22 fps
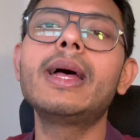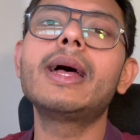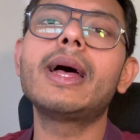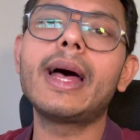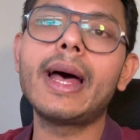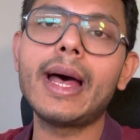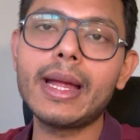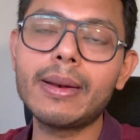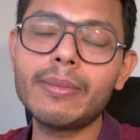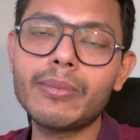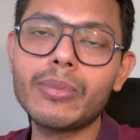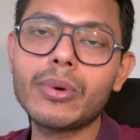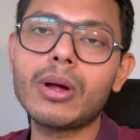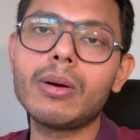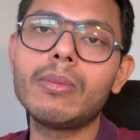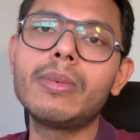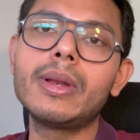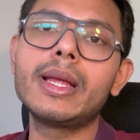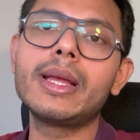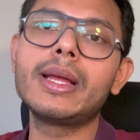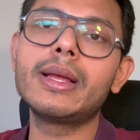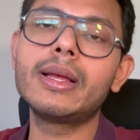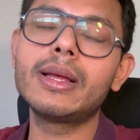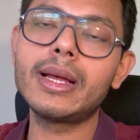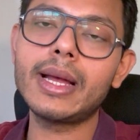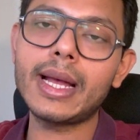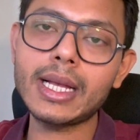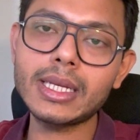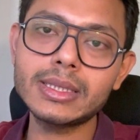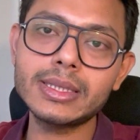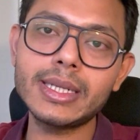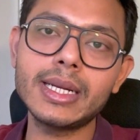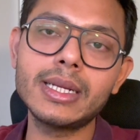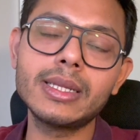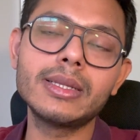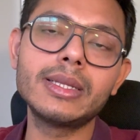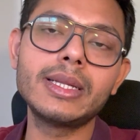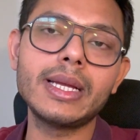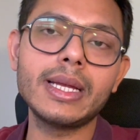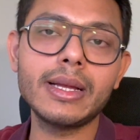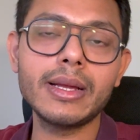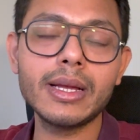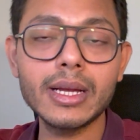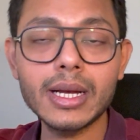and probably extend
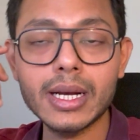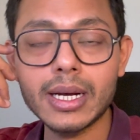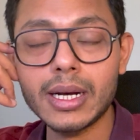the